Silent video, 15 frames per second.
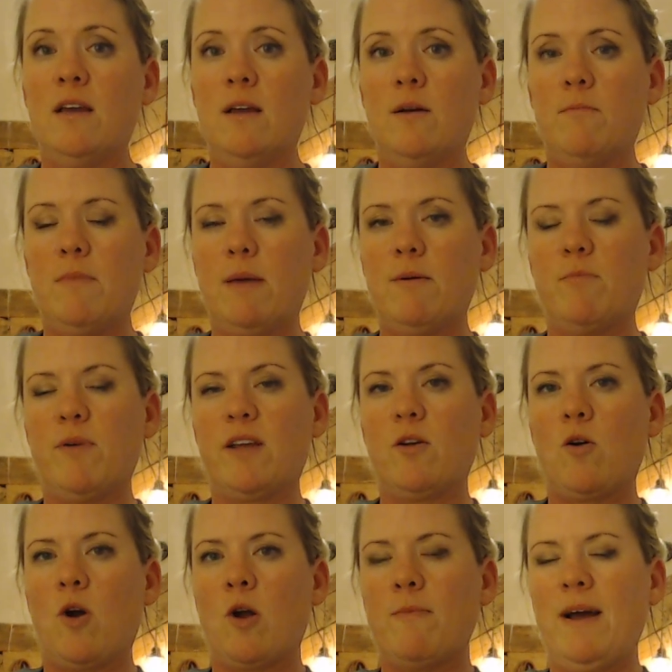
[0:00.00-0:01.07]
Maybe bring
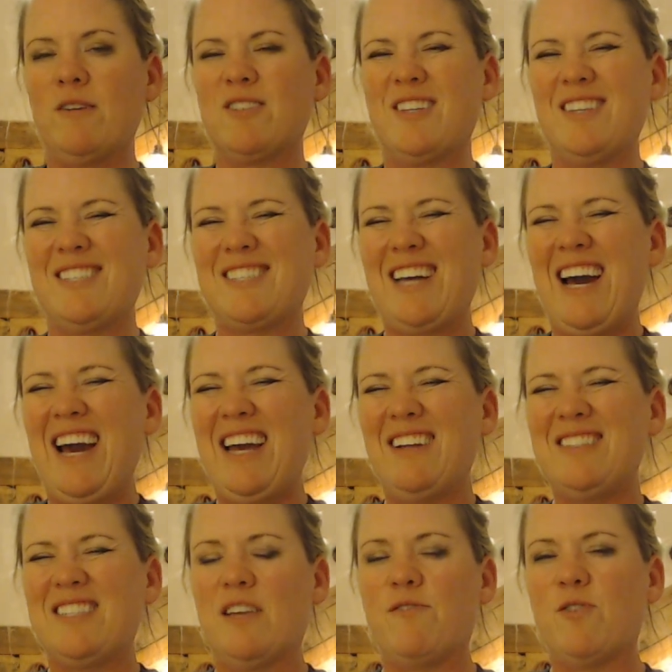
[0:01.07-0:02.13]
your arm out to the side,
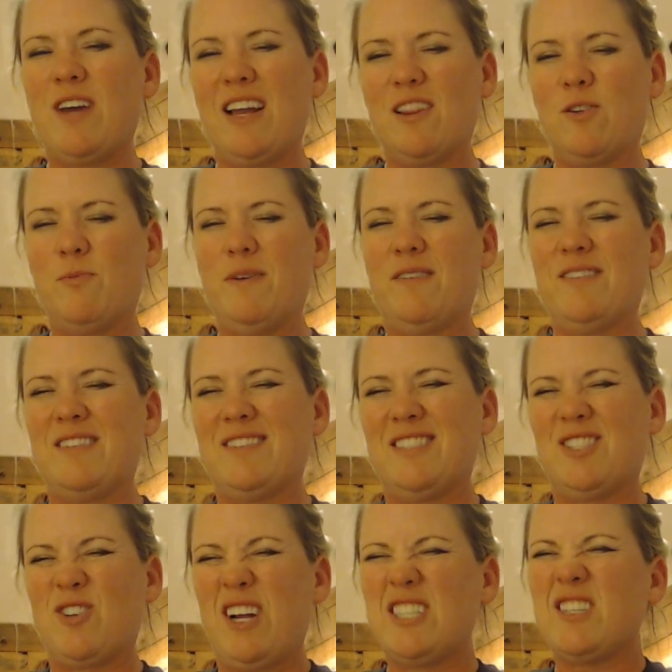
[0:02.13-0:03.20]
see if you got a little bit of a
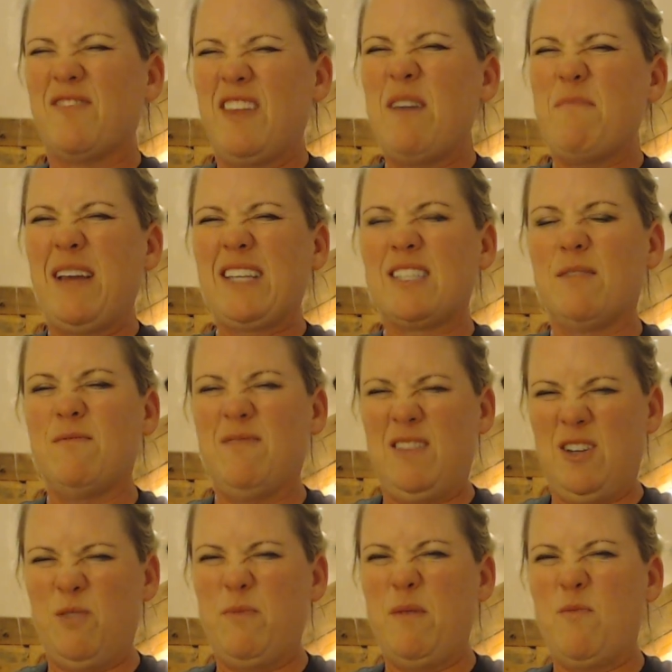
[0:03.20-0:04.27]
stretch, if that makes it a
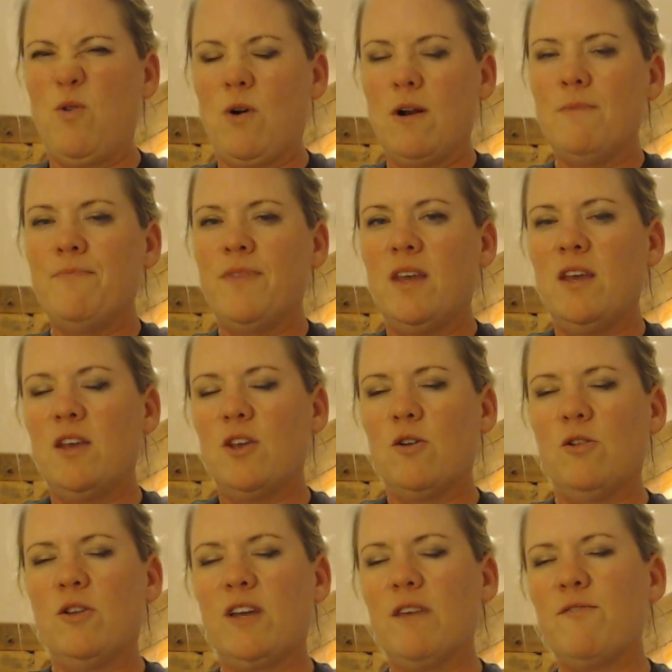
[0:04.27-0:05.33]
little bit more. You're
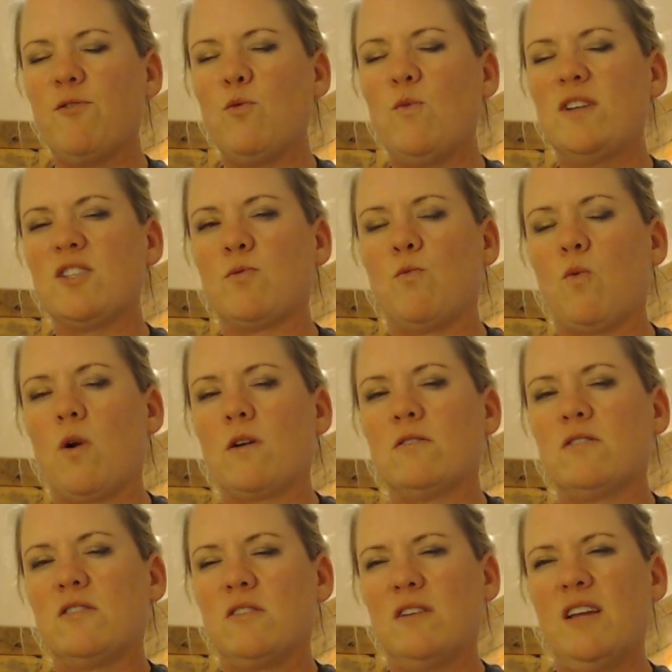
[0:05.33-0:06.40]
looking for what's
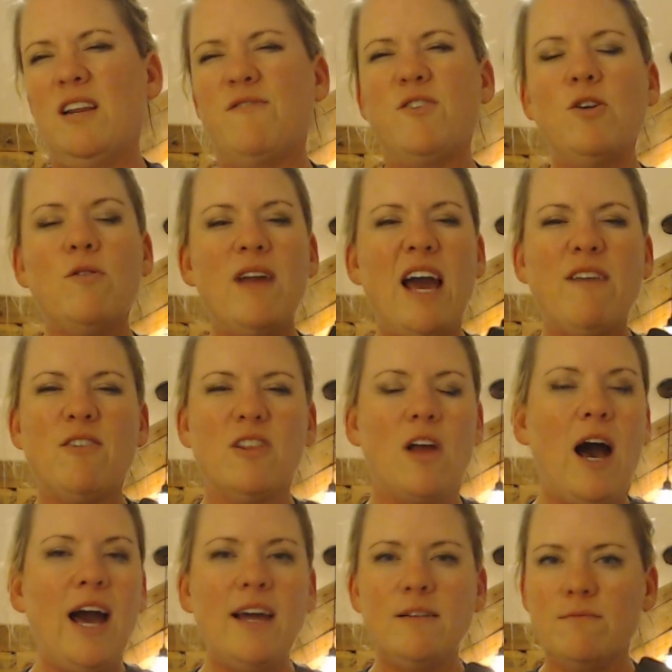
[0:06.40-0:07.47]
worse. And if you don't have a
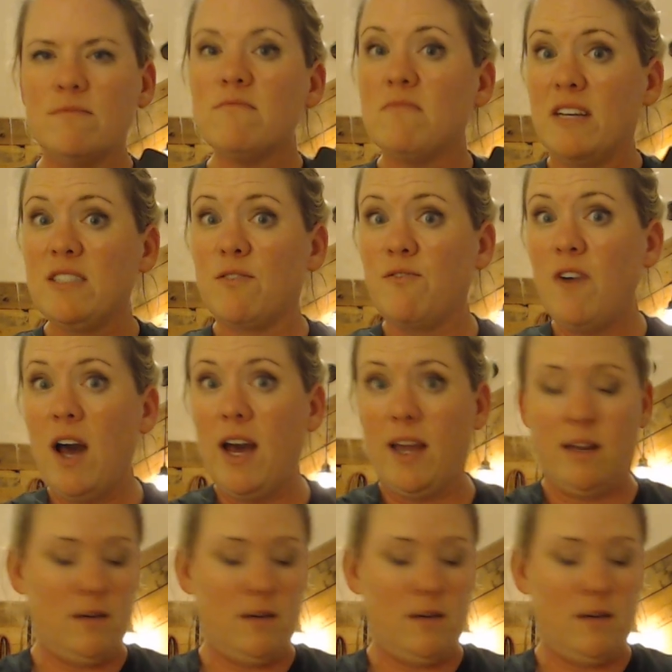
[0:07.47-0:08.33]
lot, that's fine.